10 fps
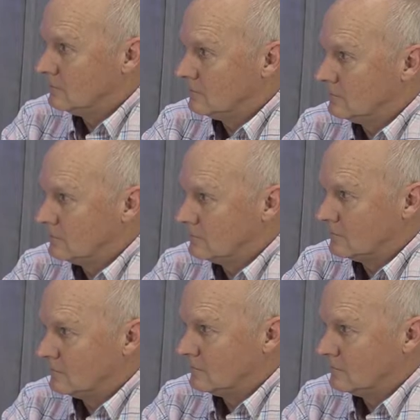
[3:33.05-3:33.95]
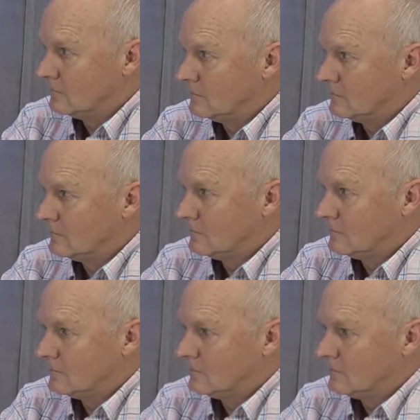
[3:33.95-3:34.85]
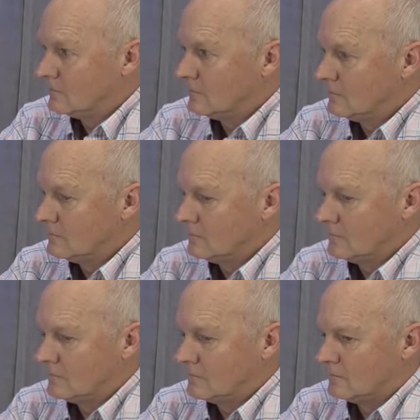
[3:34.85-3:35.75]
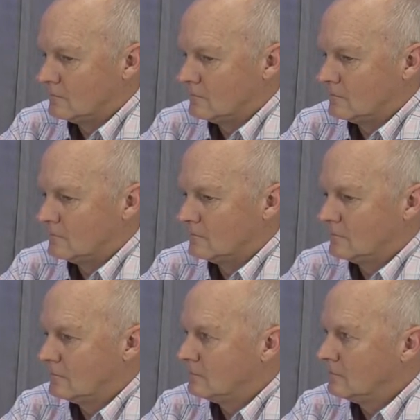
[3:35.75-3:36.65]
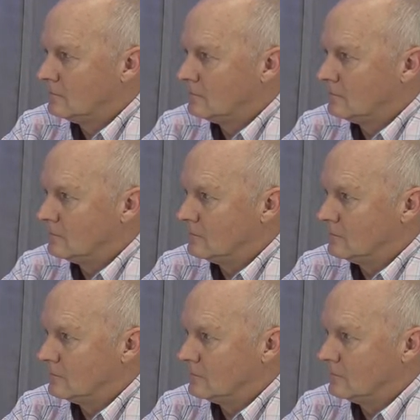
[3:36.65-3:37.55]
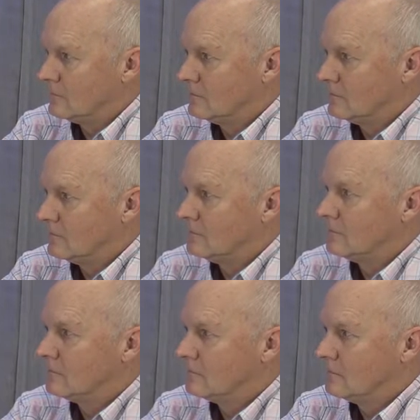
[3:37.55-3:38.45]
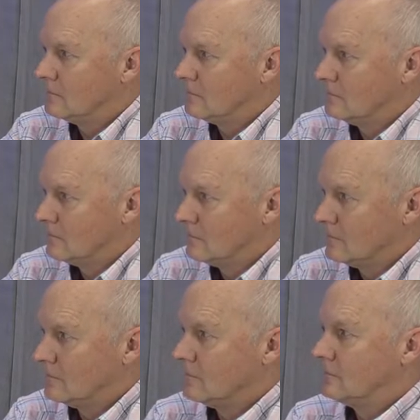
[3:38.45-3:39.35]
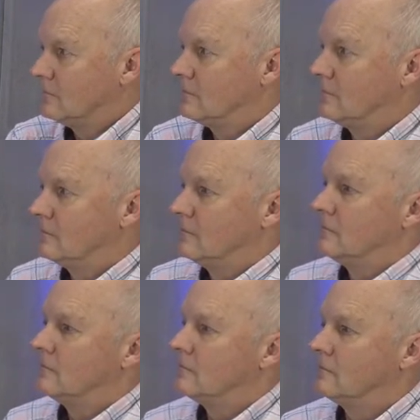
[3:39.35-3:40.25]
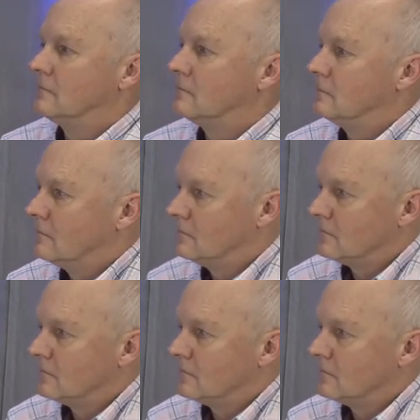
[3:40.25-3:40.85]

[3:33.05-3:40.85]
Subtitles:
No words are spoken by the person on screen.